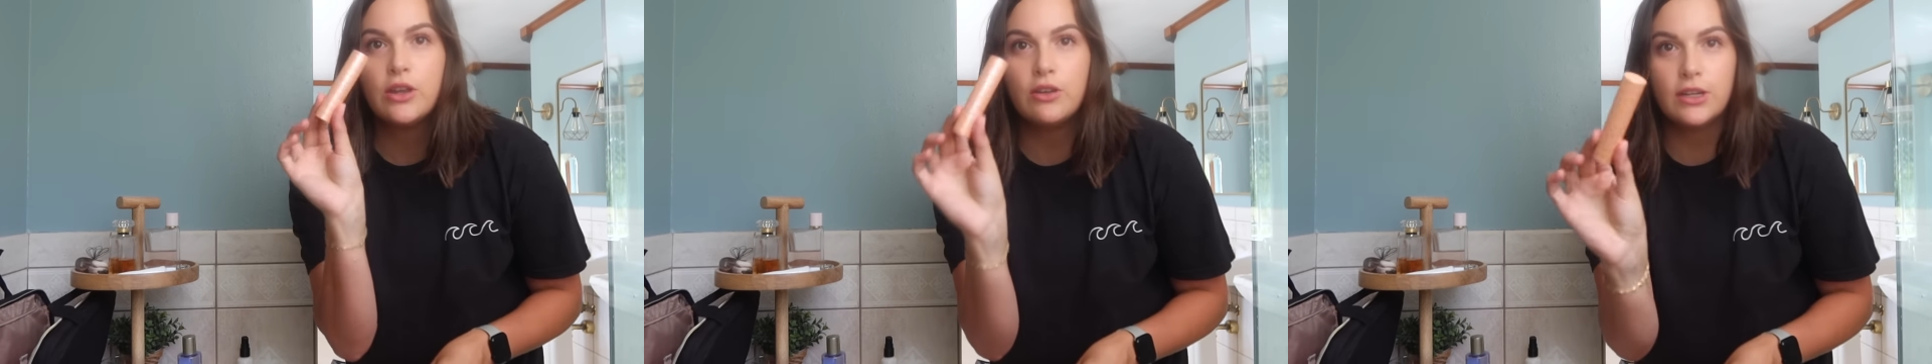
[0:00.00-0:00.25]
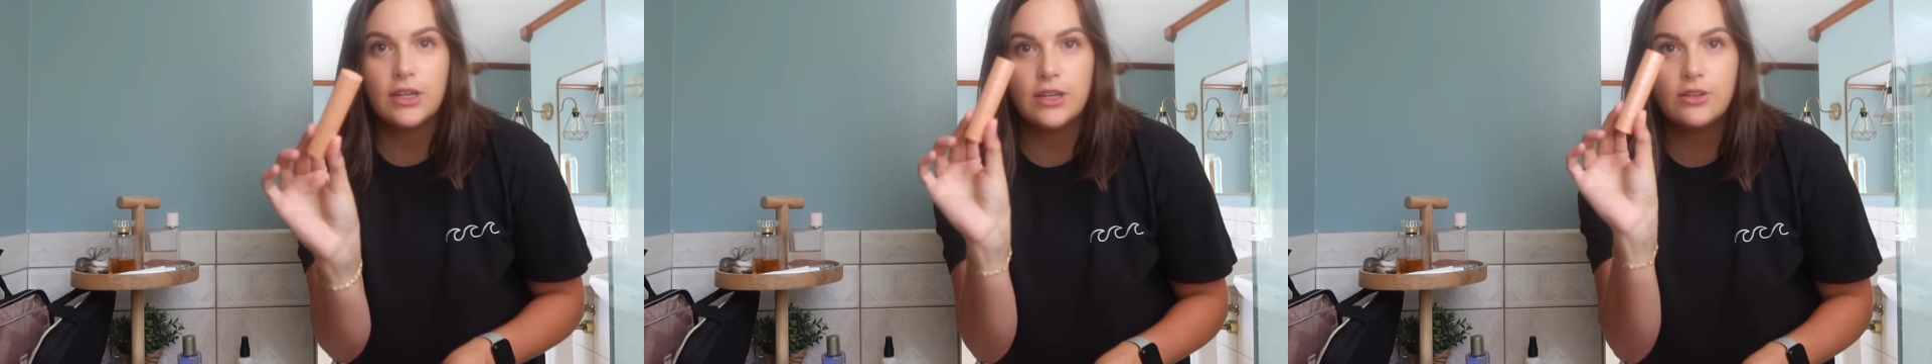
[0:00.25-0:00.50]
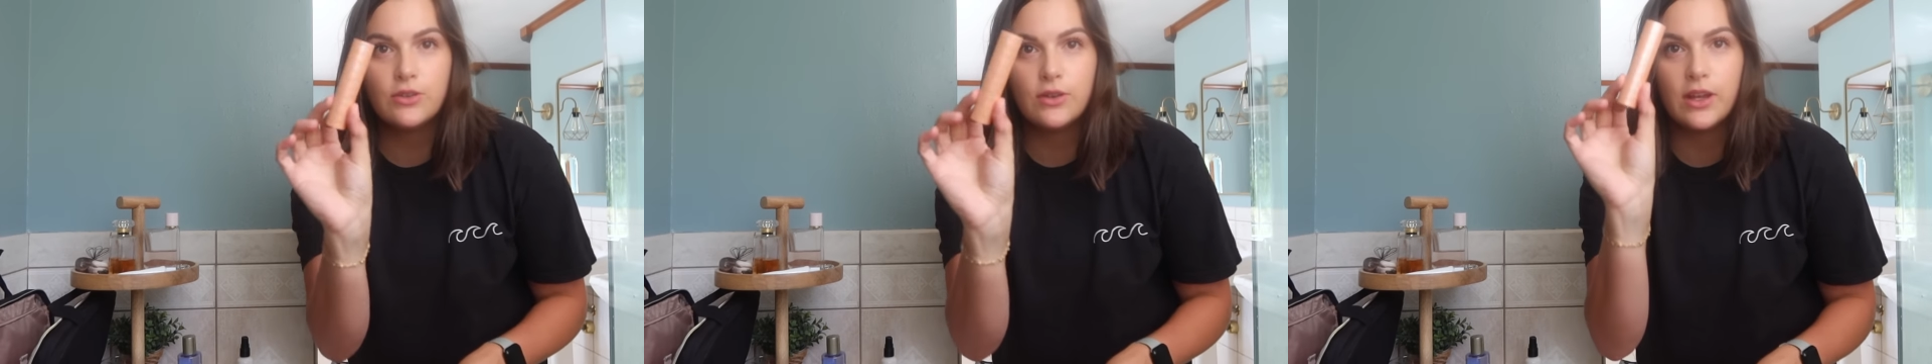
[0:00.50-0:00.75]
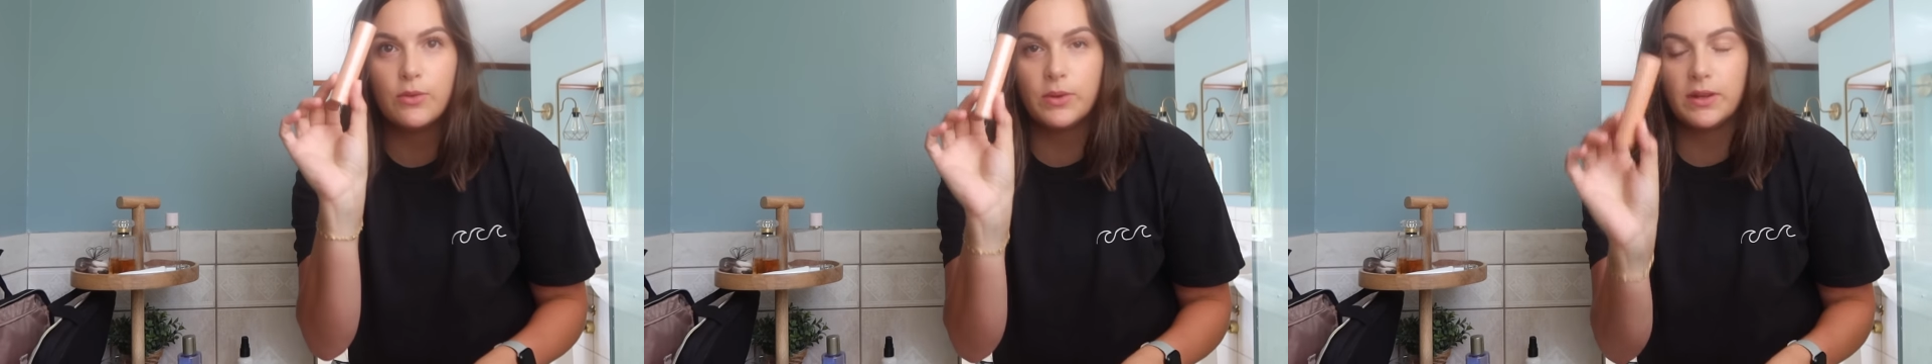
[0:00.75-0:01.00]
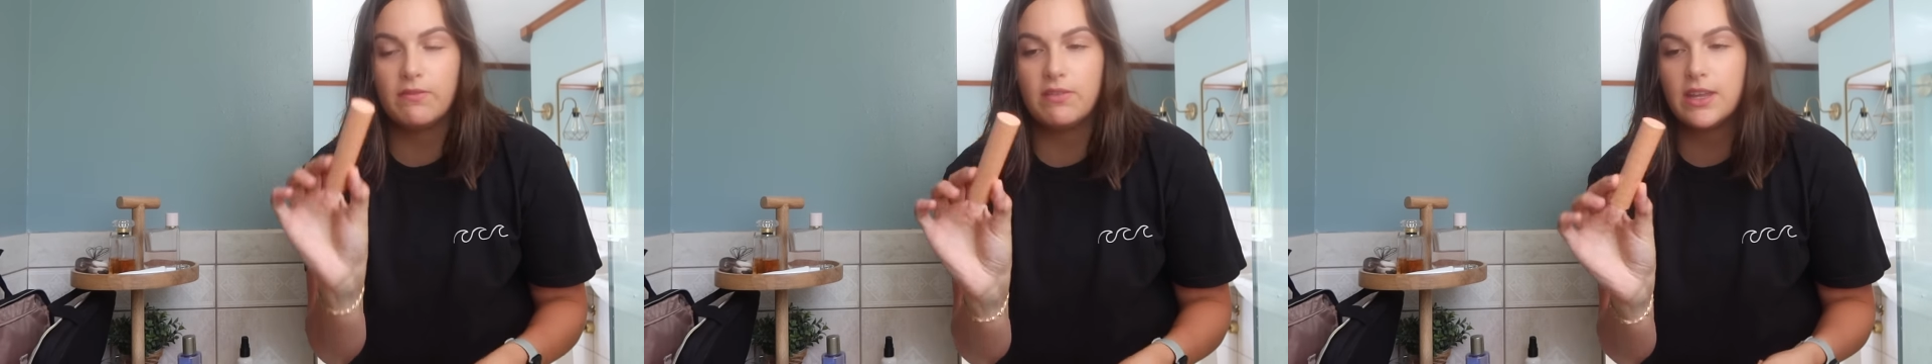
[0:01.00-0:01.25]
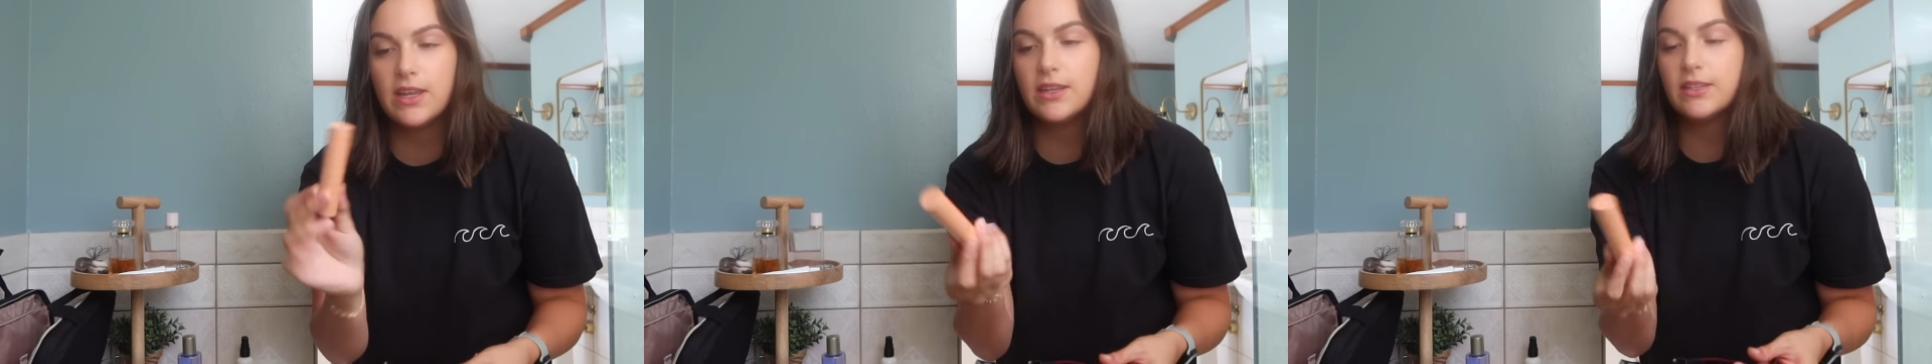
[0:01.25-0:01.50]
you need to get one of
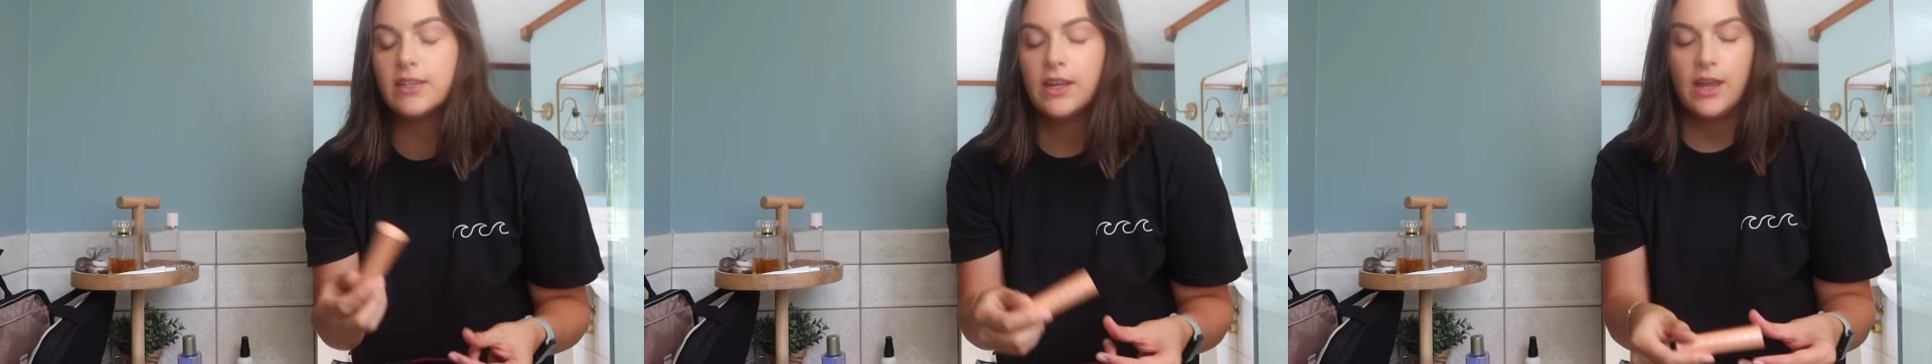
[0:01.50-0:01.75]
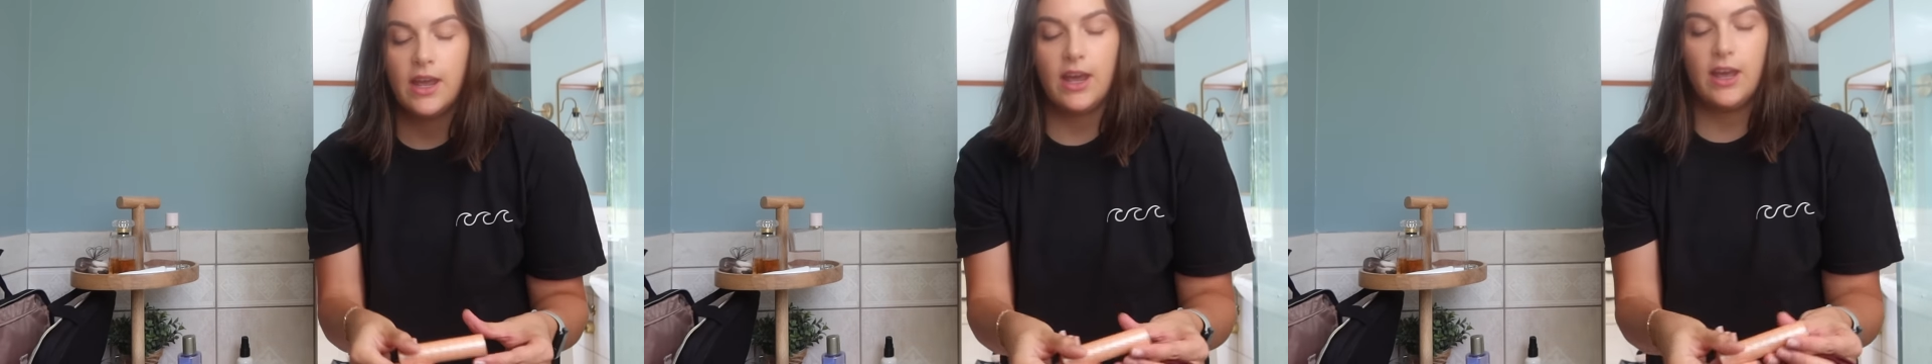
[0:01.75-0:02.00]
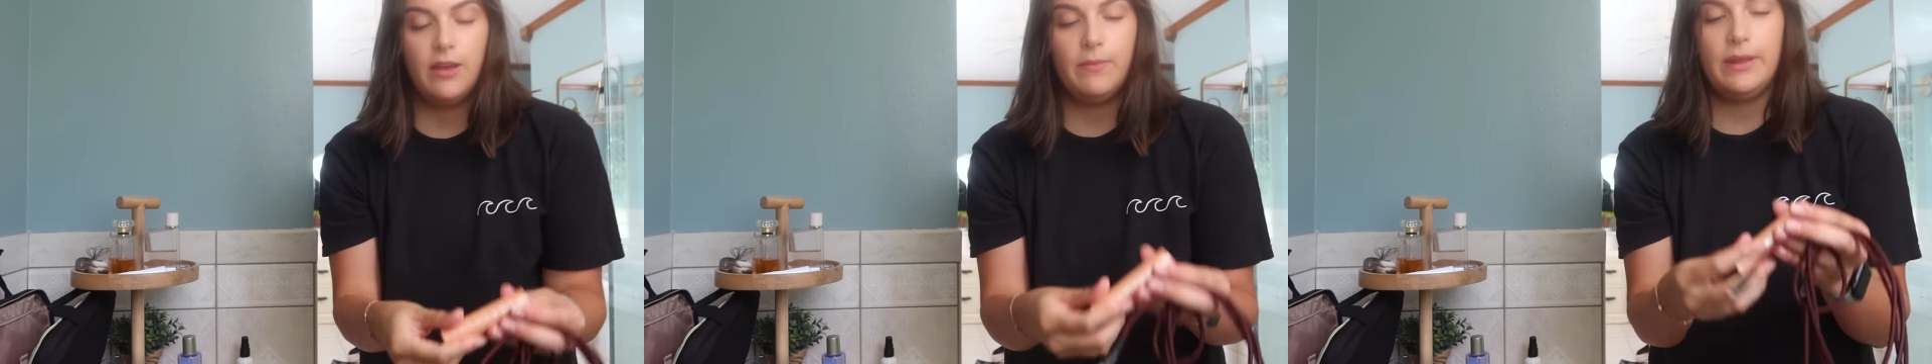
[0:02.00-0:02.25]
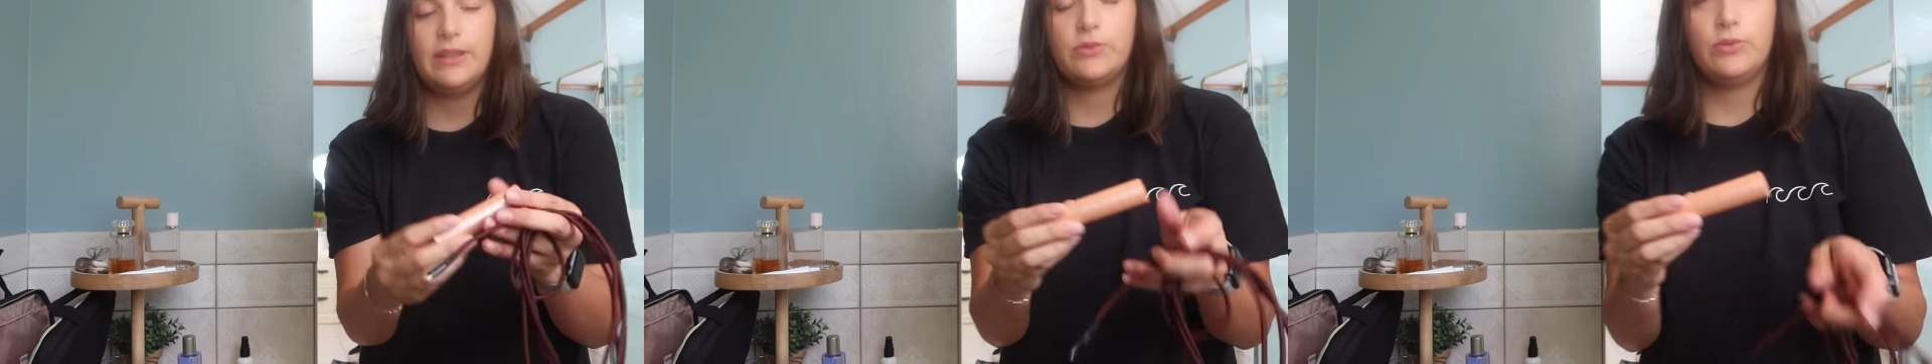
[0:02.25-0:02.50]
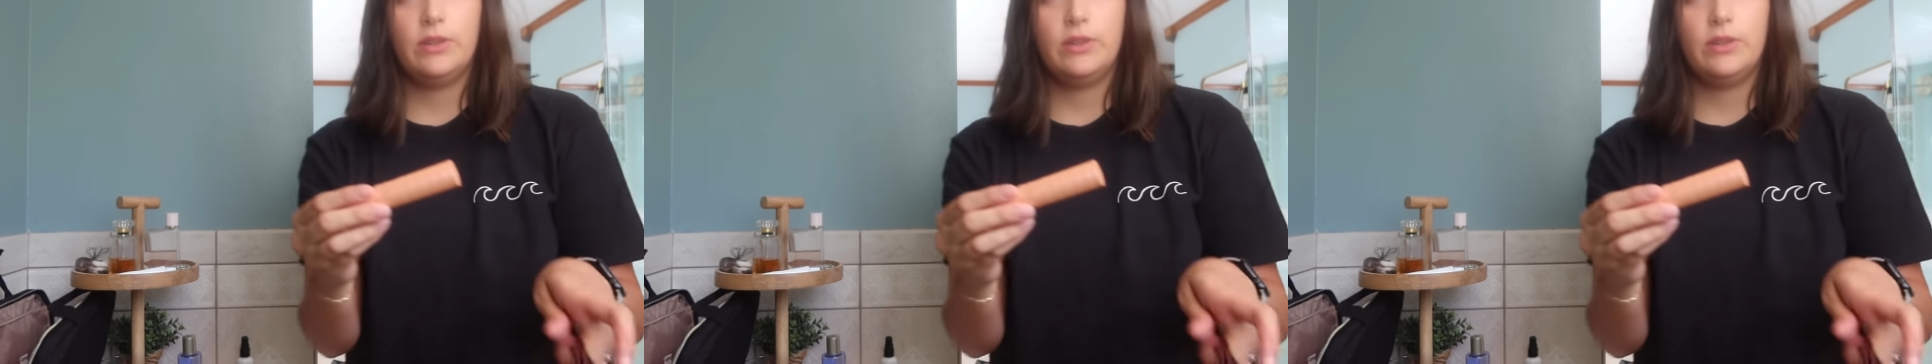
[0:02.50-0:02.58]
these. It's